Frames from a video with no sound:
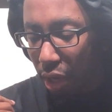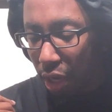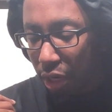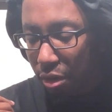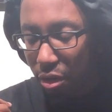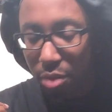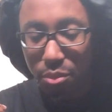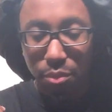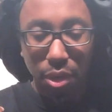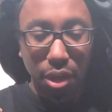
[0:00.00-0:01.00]
And here
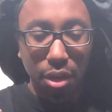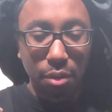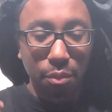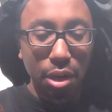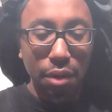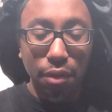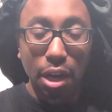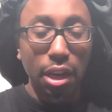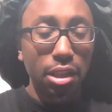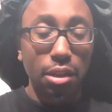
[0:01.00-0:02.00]
comes Red. And whatever,
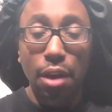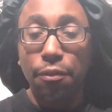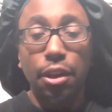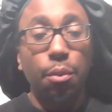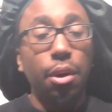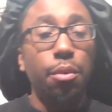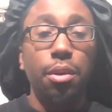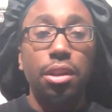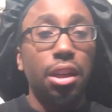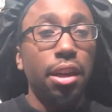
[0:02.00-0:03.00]
I guess, I forget what it
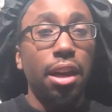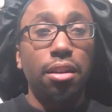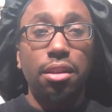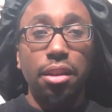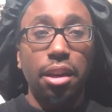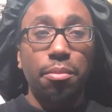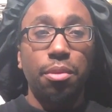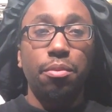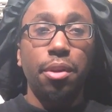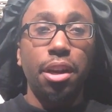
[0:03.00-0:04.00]
was that Natalie said,
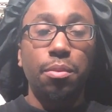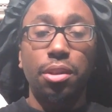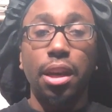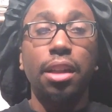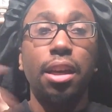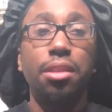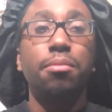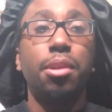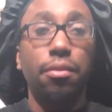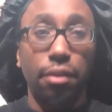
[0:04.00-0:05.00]
but Red was like, that's a
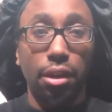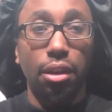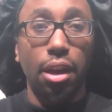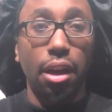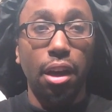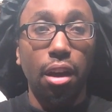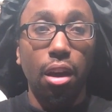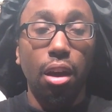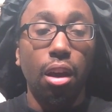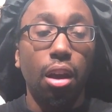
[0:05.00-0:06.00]
motherfucking lie.
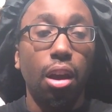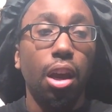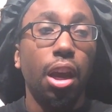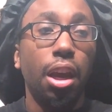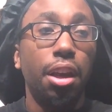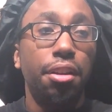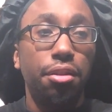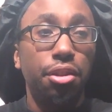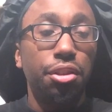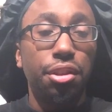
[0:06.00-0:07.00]

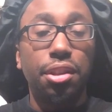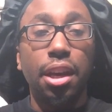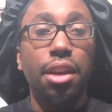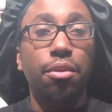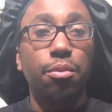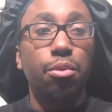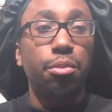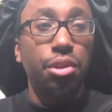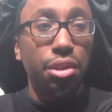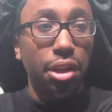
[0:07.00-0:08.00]
And she just sat in the room
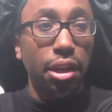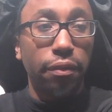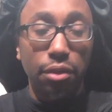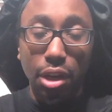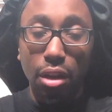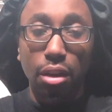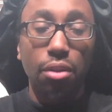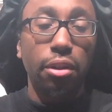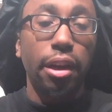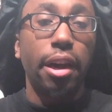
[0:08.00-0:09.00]
and she said, if you tell
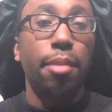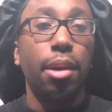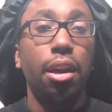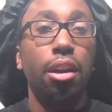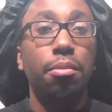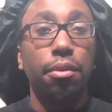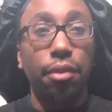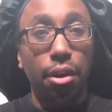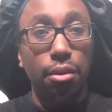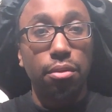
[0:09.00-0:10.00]
another lie, I'm hanging up the
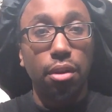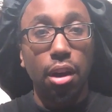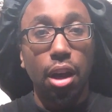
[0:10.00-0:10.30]
phone.